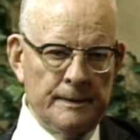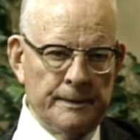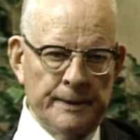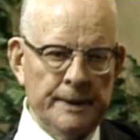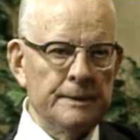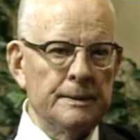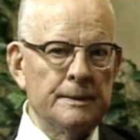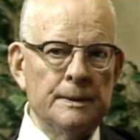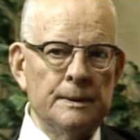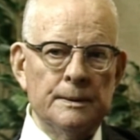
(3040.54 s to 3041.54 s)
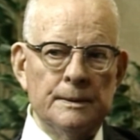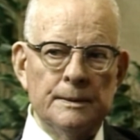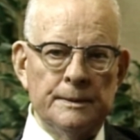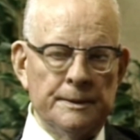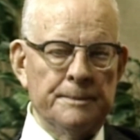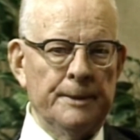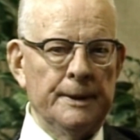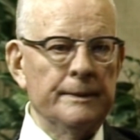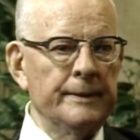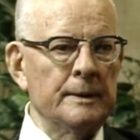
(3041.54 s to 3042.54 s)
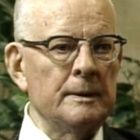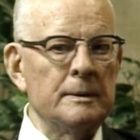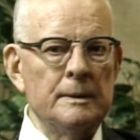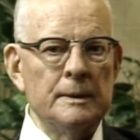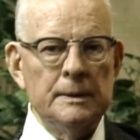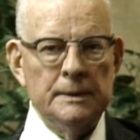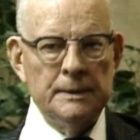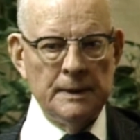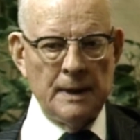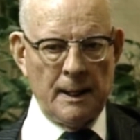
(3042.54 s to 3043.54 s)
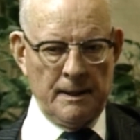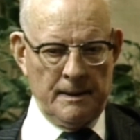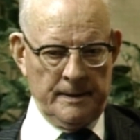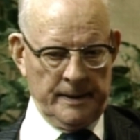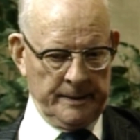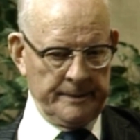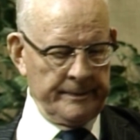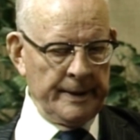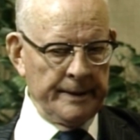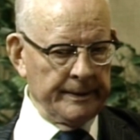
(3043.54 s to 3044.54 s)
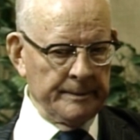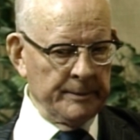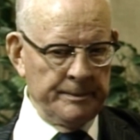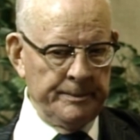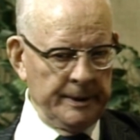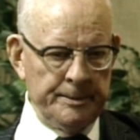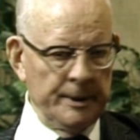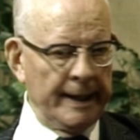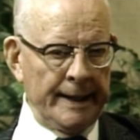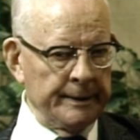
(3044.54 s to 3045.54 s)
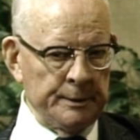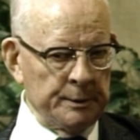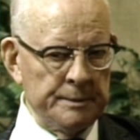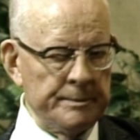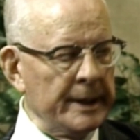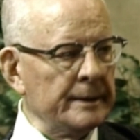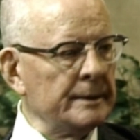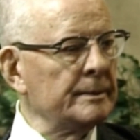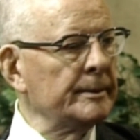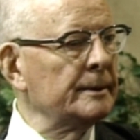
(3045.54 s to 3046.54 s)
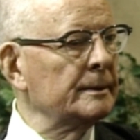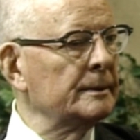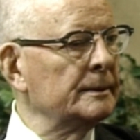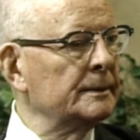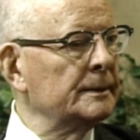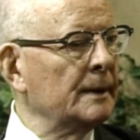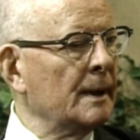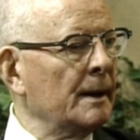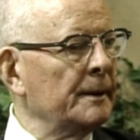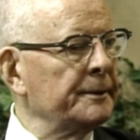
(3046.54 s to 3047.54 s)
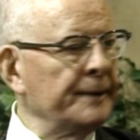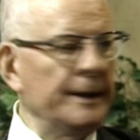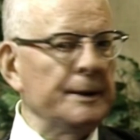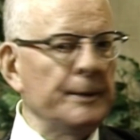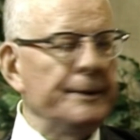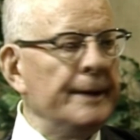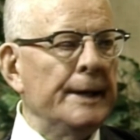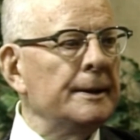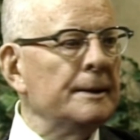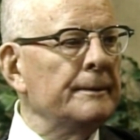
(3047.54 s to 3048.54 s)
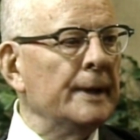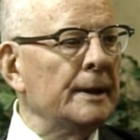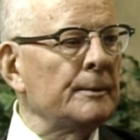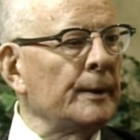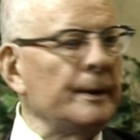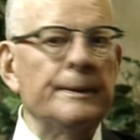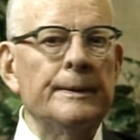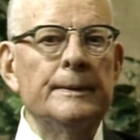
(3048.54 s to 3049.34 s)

greatest display of industry out of nothing but people and good management. Starting with negative net worth,